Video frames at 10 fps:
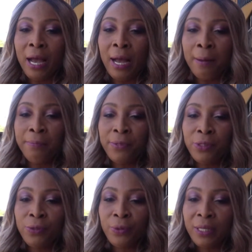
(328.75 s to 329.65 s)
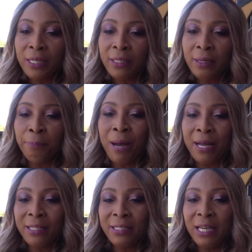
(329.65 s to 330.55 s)
um, Sukit in
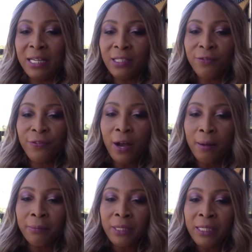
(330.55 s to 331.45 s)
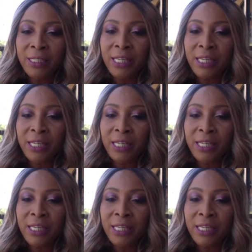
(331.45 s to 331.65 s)
Bangladesh from